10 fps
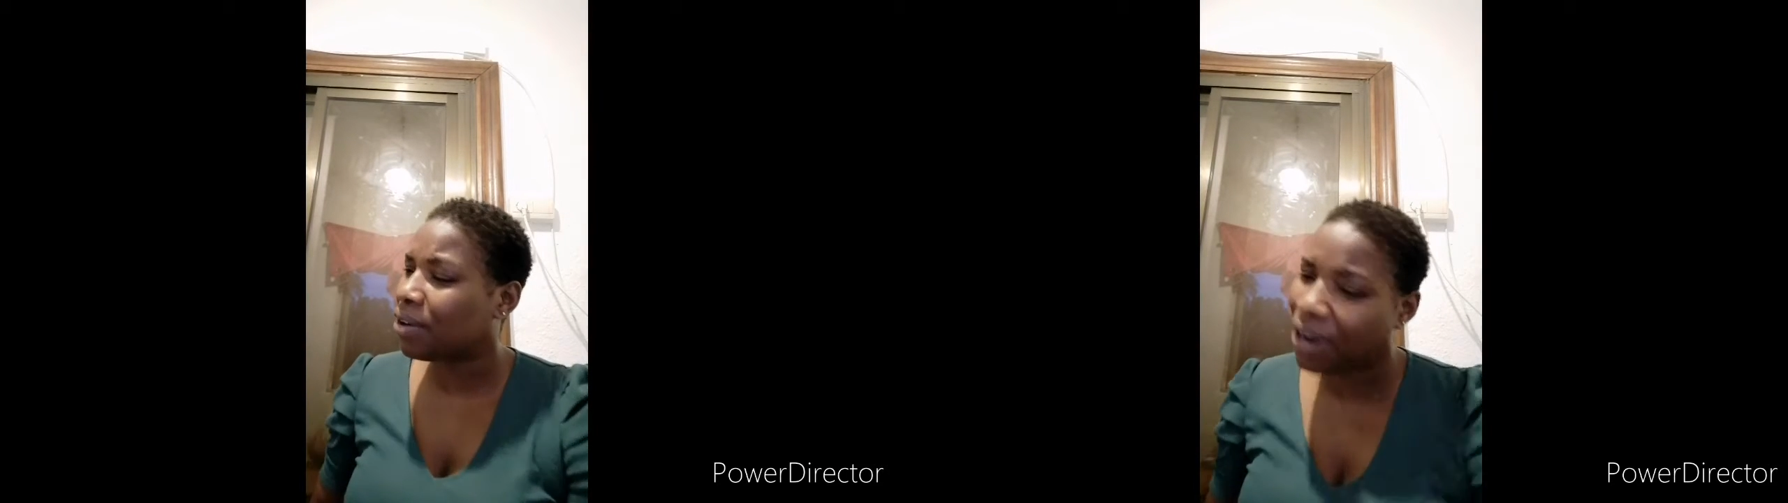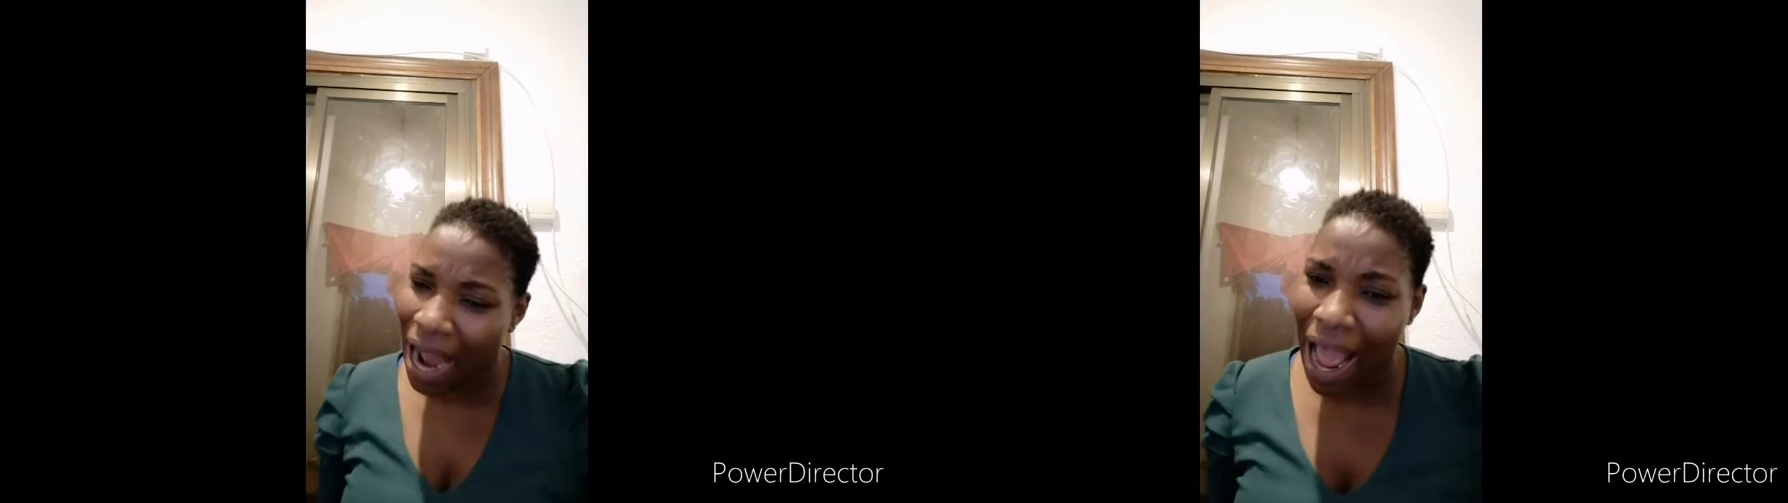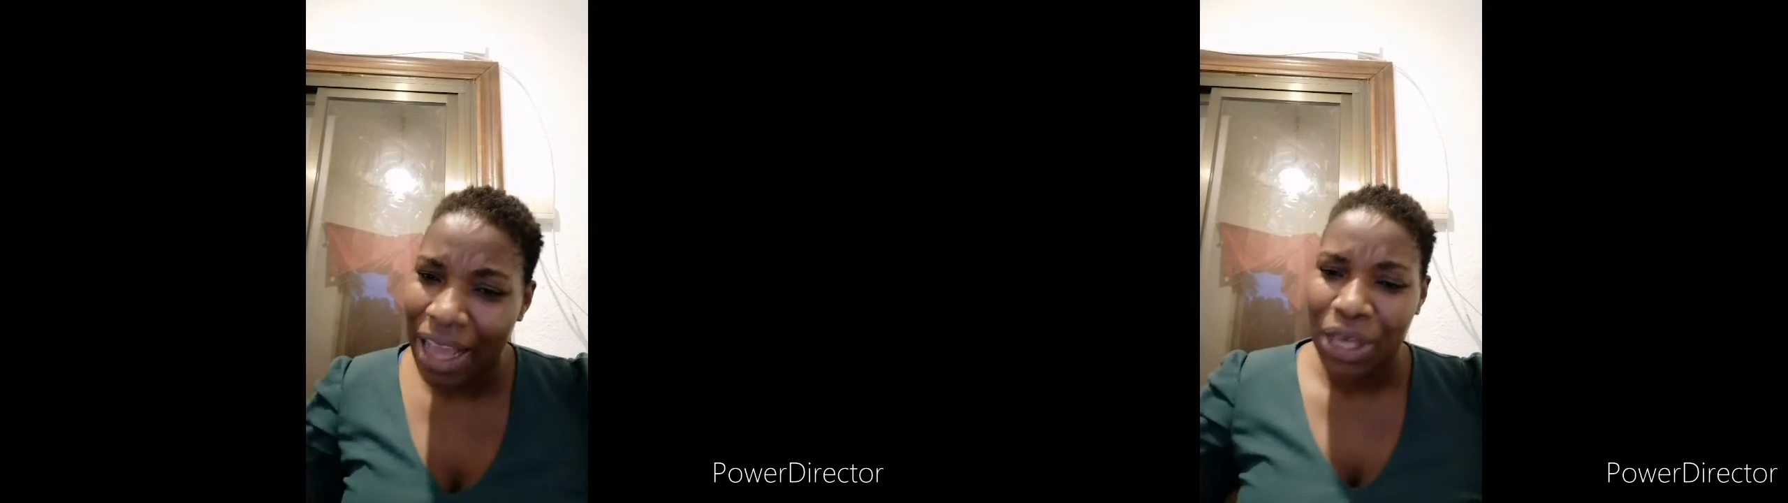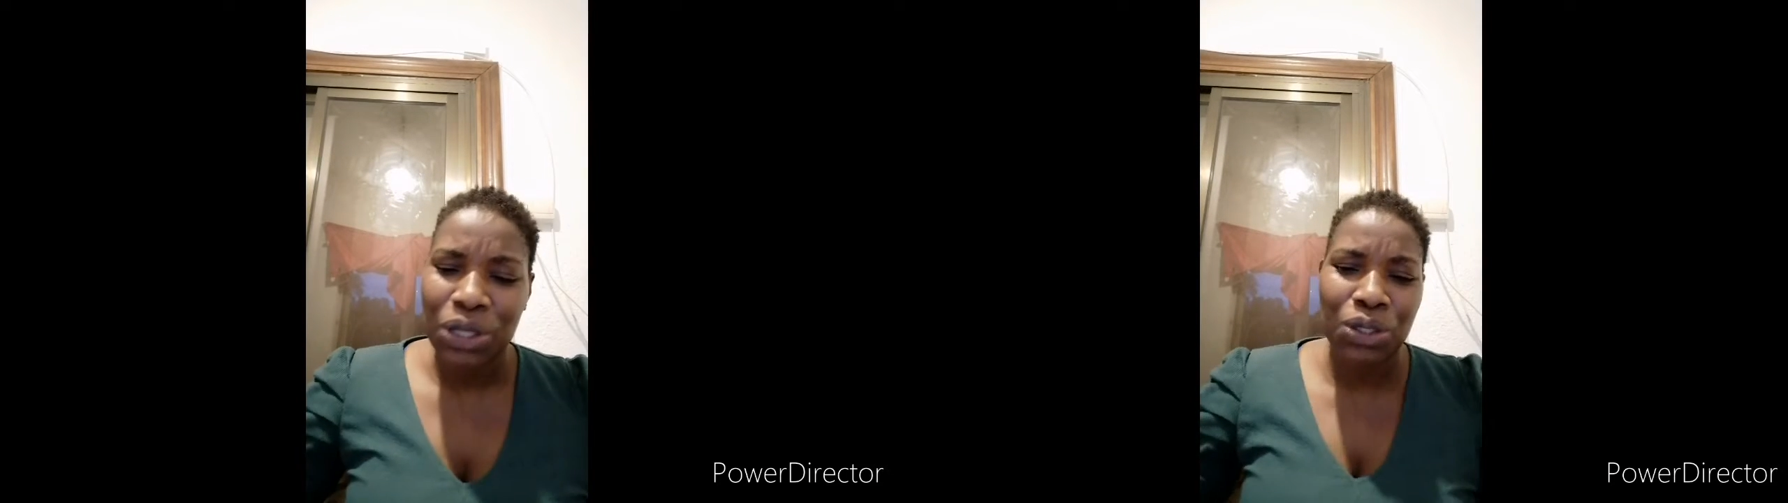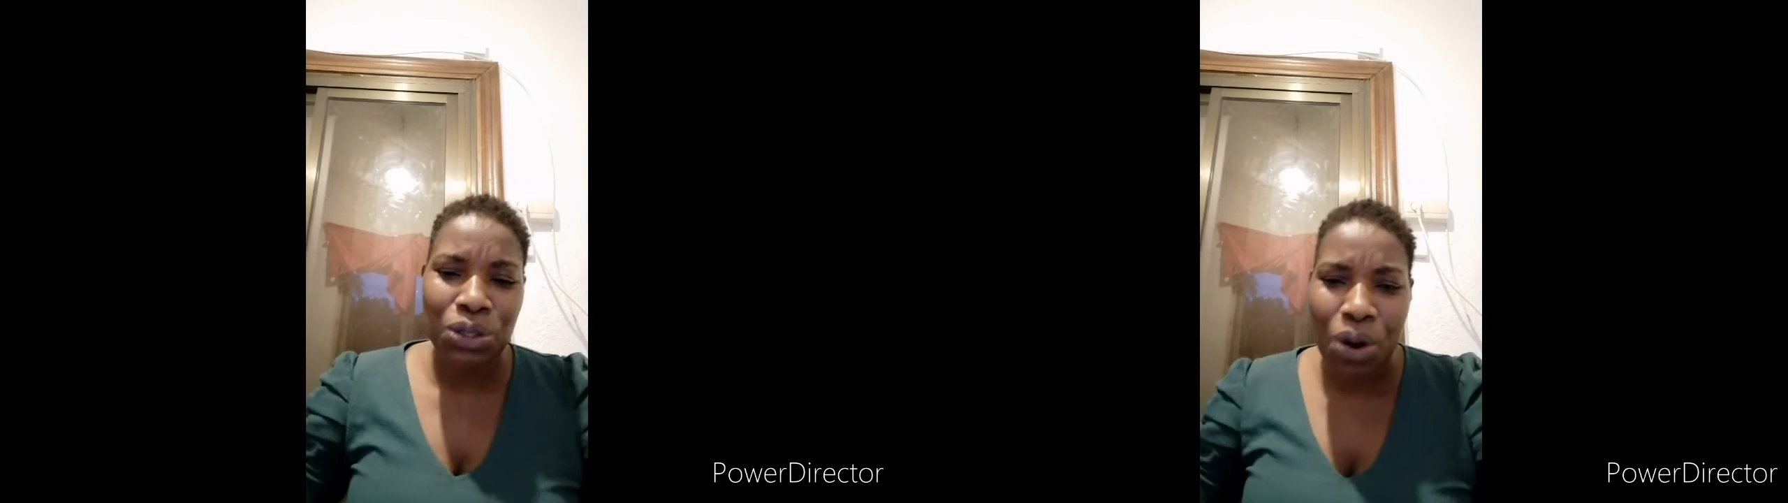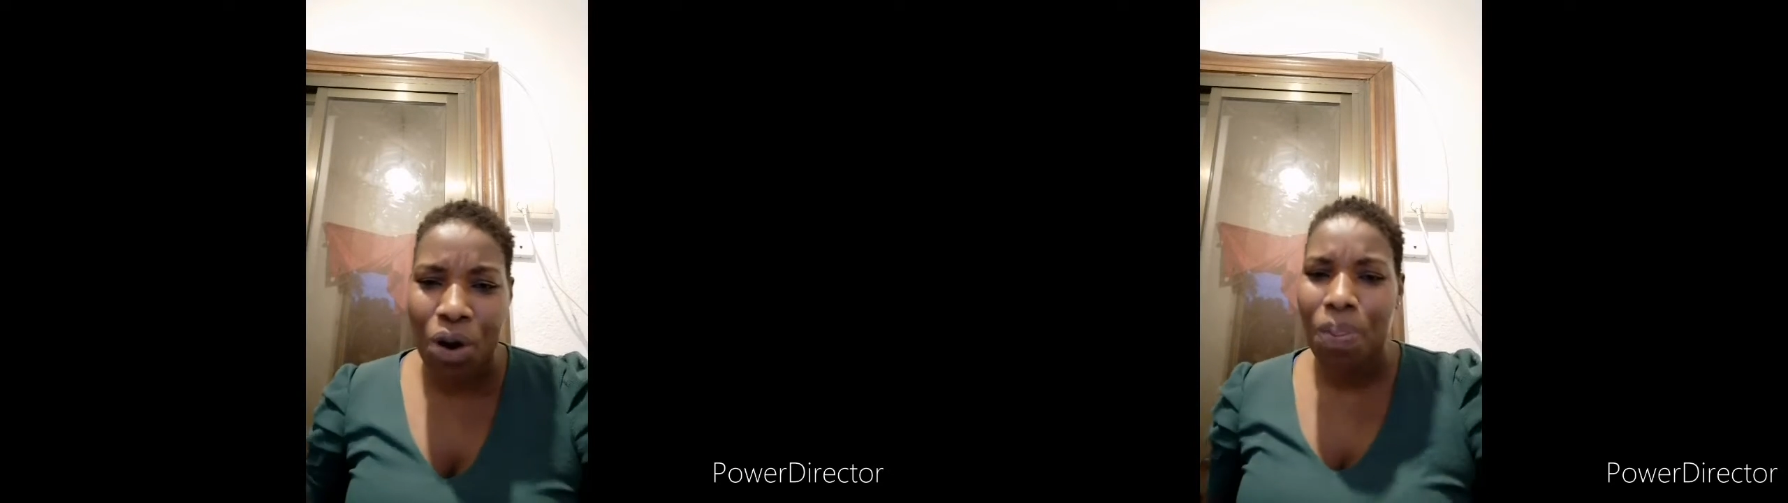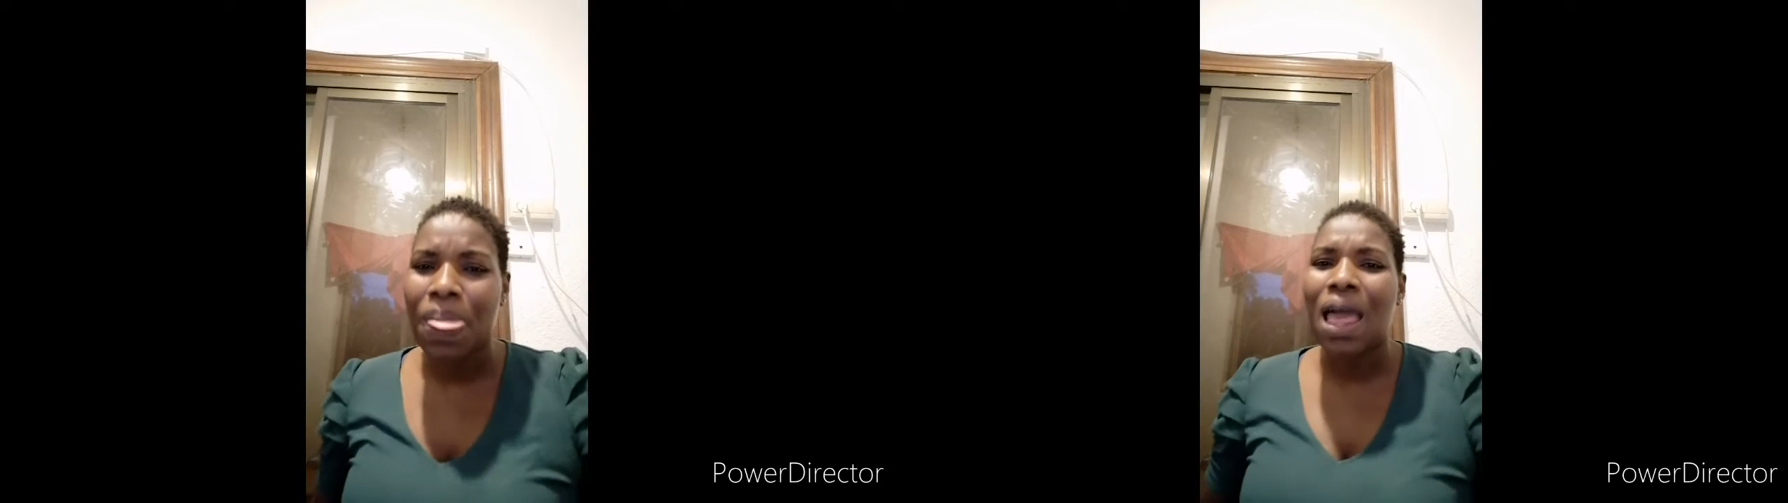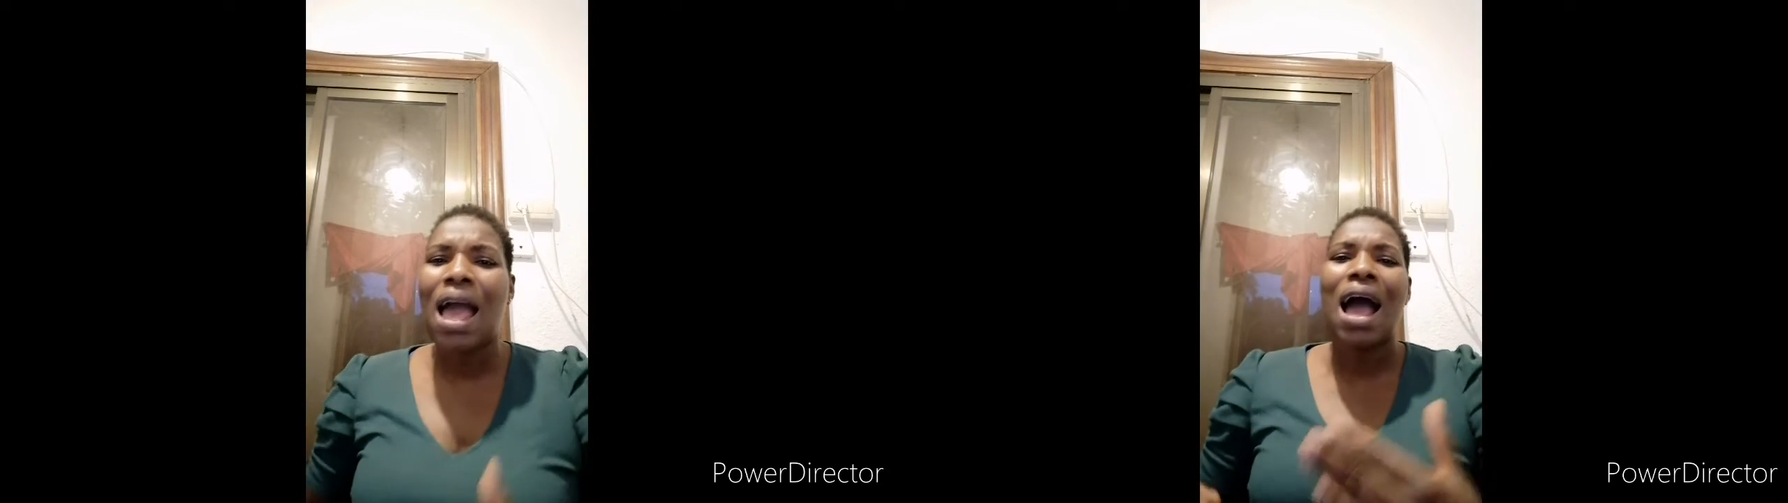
cry, you know.